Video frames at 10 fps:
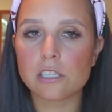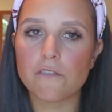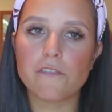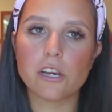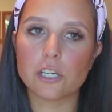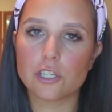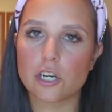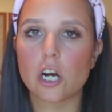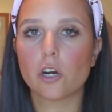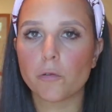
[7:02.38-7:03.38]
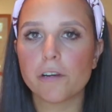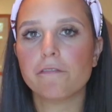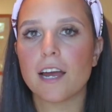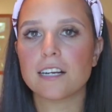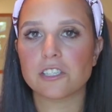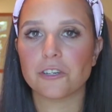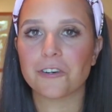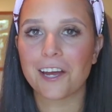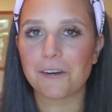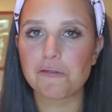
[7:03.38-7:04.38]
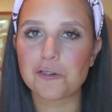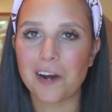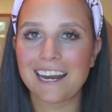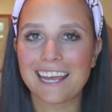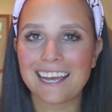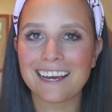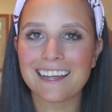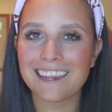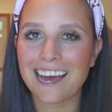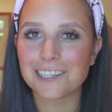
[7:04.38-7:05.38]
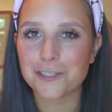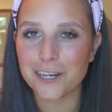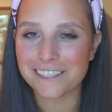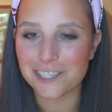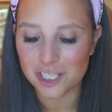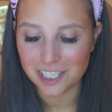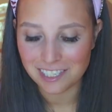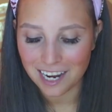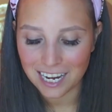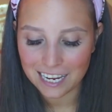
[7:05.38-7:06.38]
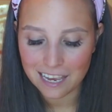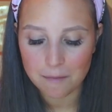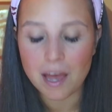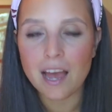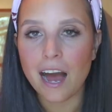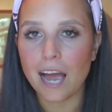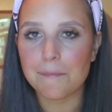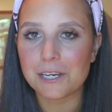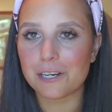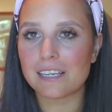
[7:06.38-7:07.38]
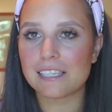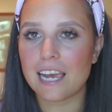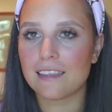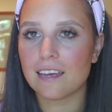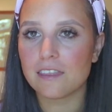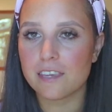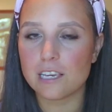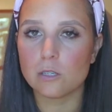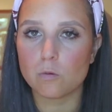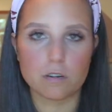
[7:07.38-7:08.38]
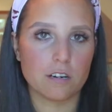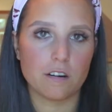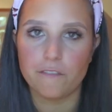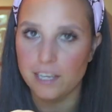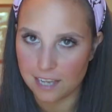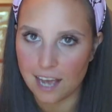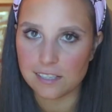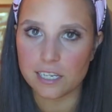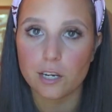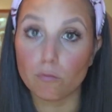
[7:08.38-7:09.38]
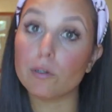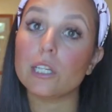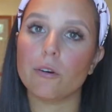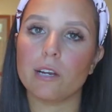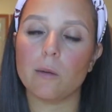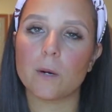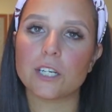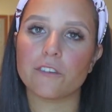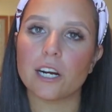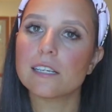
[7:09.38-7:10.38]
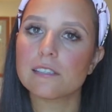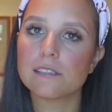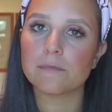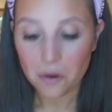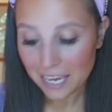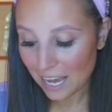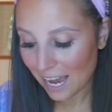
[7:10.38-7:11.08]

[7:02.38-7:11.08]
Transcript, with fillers: severe startle reflex and you're kind of dreading that transition time, I'm here to say that these were fantastic and really, really worked for us. Okay